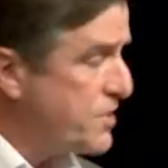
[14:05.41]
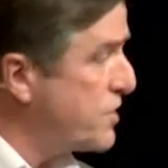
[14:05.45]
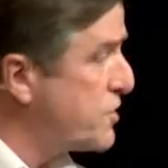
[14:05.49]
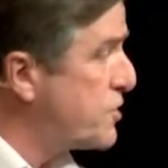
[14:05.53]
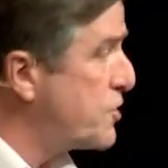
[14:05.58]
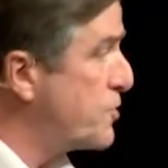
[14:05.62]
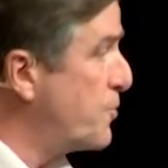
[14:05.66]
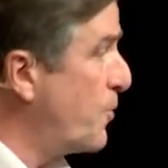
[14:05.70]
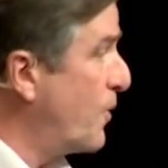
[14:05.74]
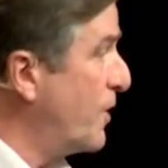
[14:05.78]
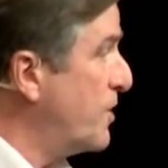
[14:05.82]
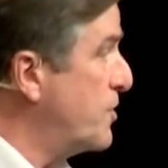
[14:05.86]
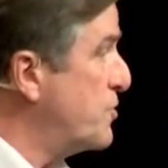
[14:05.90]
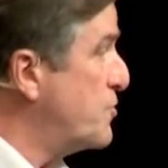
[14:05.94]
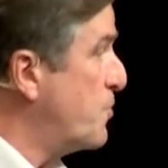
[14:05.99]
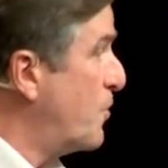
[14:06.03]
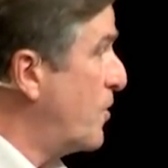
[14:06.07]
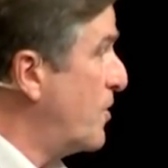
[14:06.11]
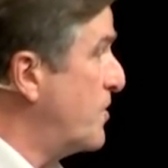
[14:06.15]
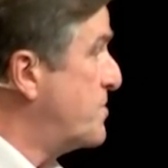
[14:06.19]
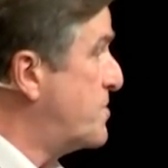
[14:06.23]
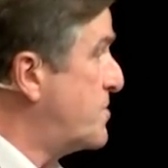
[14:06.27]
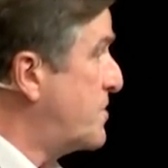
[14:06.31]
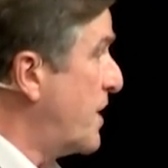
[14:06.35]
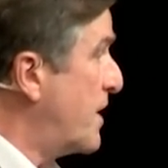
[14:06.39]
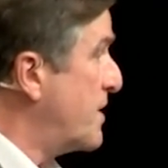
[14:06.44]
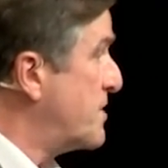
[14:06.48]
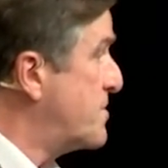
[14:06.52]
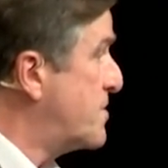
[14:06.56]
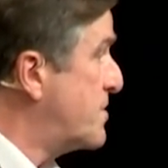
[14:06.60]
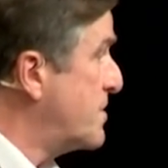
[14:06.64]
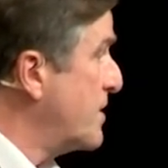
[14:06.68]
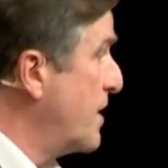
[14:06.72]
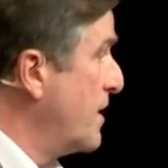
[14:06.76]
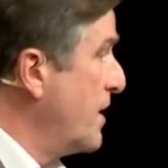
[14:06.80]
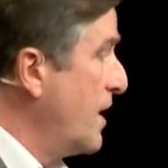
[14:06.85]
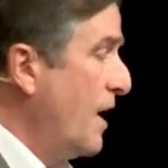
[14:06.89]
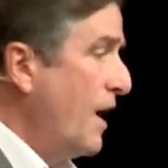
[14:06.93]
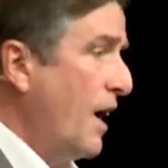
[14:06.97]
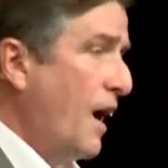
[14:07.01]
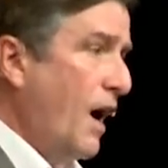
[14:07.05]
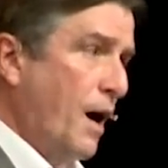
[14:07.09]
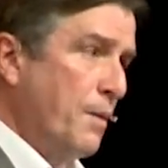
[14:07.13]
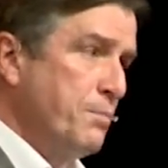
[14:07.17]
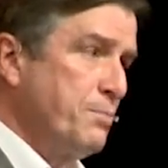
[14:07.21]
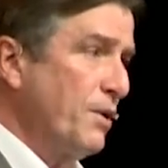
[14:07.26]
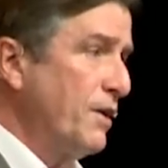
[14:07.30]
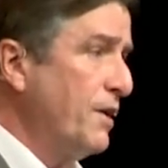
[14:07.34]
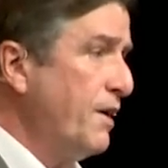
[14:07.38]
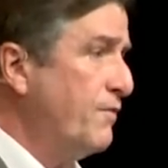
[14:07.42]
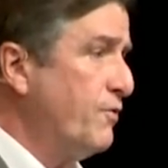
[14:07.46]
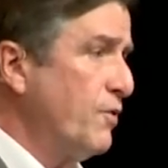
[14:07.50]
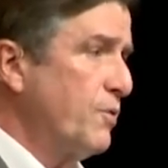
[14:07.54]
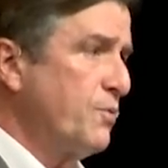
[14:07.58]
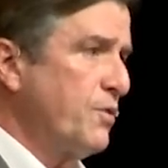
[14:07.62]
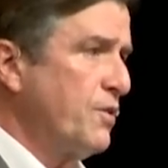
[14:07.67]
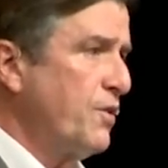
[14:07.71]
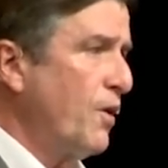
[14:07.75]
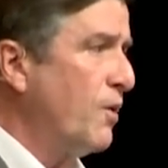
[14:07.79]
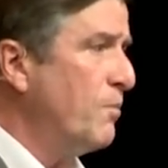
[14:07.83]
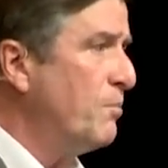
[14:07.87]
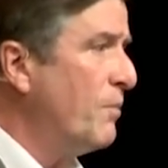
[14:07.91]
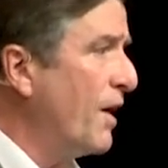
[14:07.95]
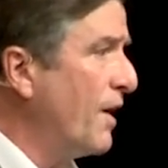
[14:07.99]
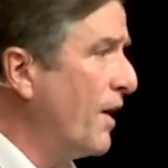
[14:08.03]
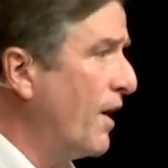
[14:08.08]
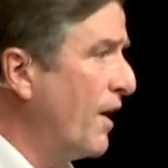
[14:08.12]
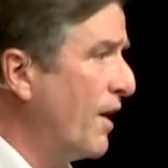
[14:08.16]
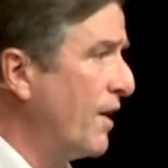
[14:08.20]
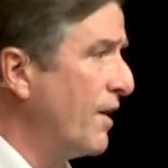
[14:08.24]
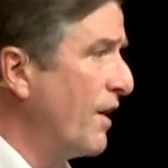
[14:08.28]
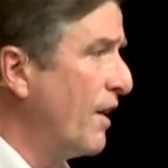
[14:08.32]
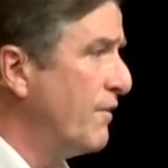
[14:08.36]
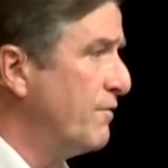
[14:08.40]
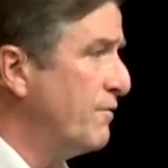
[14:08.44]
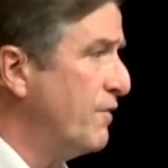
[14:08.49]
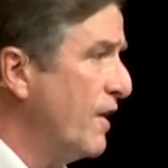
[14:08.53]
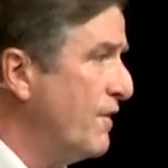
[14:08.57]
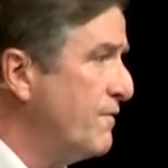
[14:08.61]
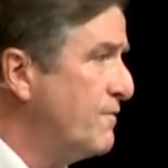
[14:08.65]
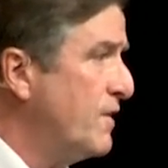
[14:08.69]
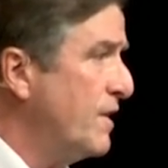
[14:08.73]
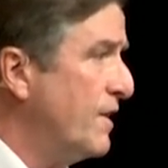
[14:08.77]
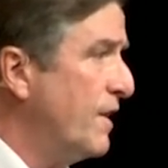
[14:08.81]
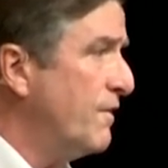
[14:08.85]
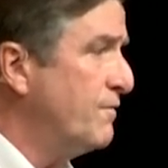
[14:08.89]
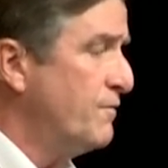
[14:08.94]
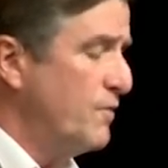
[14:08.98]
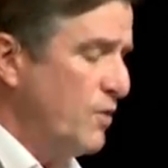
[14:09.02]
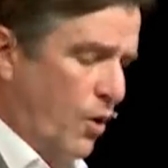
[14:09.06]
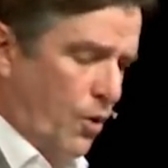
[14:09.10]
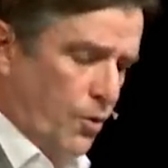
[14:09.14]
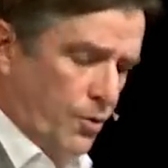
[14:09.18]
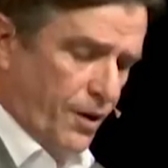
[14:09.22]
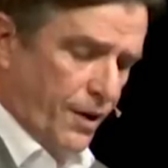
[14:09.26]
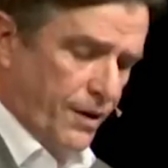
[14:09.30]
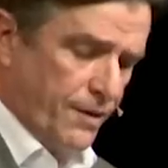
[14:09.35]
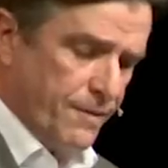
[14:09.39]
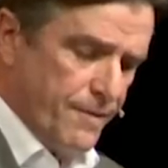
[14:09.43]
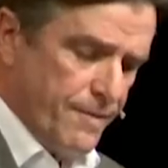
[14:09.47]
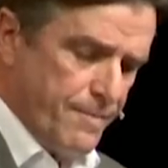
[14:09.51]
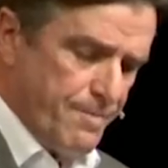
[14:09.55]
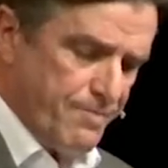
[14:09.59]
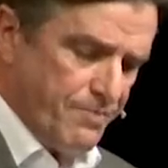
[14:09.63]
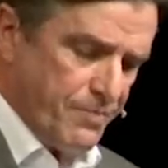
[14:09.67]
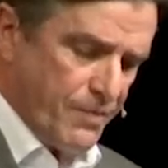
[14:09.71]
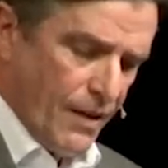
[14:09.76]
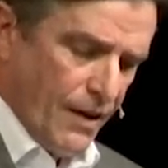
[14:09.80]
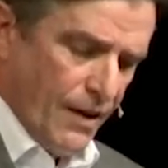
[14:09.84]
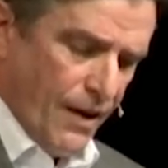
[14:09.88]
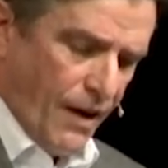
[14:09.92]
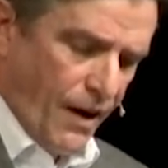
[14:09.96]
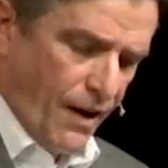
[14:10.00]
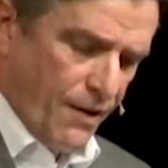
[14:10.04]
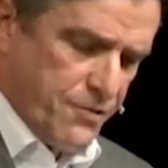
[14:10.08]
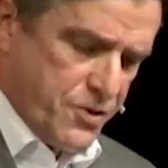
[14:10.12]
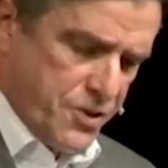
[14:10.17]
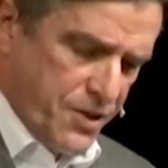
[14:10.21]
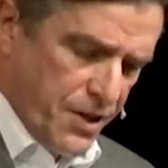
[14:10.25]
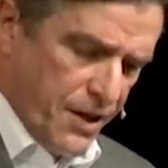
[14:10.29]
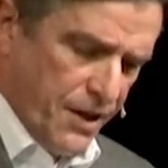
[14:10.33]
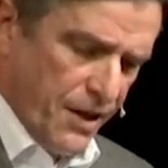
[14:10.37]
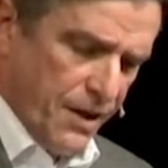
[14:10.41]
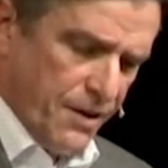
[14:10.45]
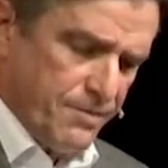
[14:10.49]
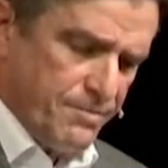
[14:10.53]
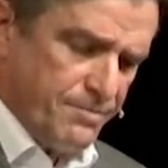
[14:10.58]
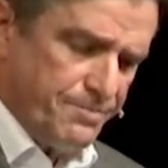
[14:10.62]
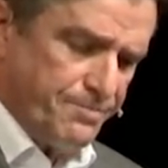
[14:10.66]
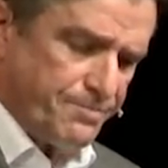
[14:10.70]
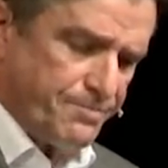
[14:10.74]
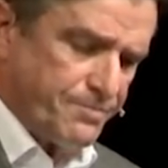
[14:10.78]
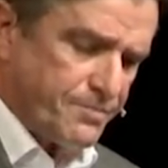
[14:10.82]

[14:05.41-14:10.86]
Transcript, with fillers: This is what his word says. I believe it with all my heart. I've lived it. I've known it. I've seen it.